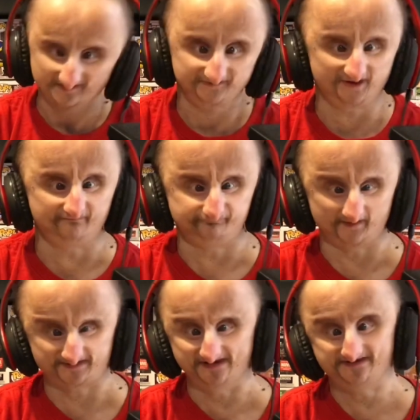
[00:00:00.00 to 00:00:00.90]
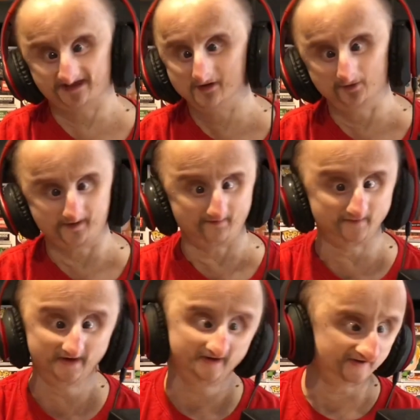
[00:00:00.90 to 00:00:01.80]
So first he told him,
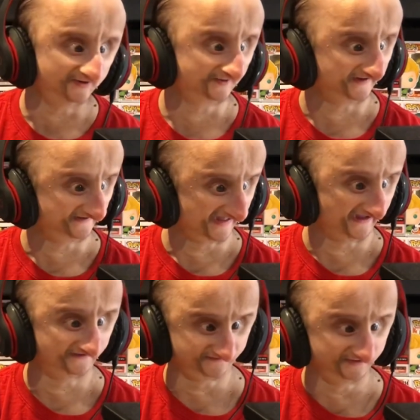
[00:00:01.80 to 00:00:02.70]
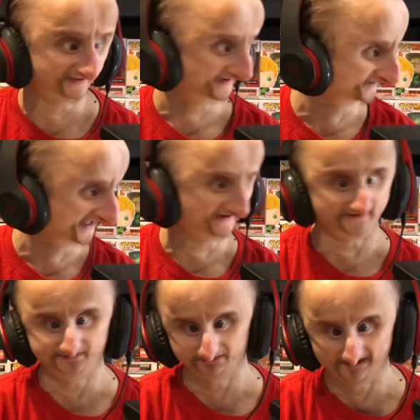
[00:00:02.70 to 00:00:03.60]
you can take a
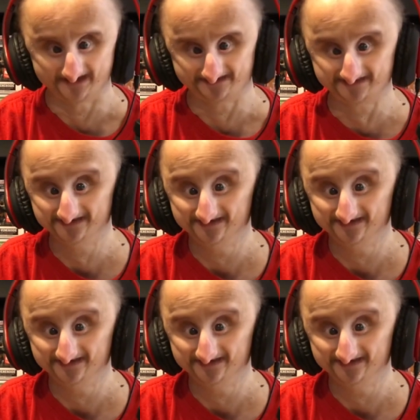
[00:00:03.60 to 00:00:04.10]
drink.